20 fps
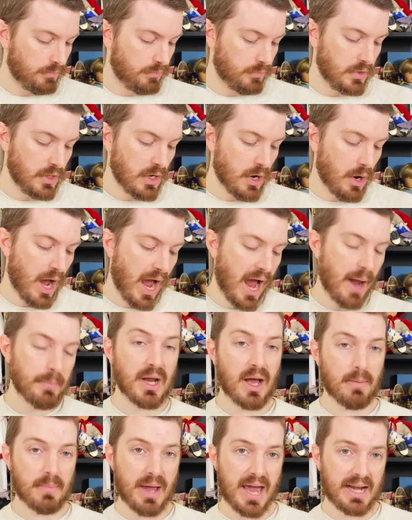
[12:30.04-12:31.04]
I'm
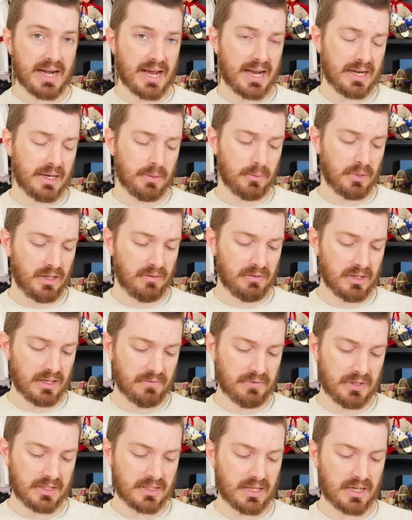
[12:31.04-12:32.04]
not mad at it, even
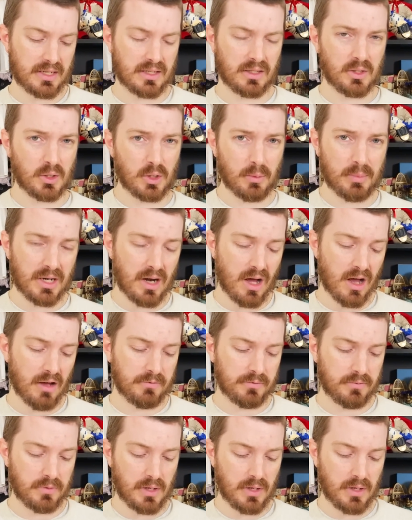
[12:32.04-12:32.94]
if it's like a little bit off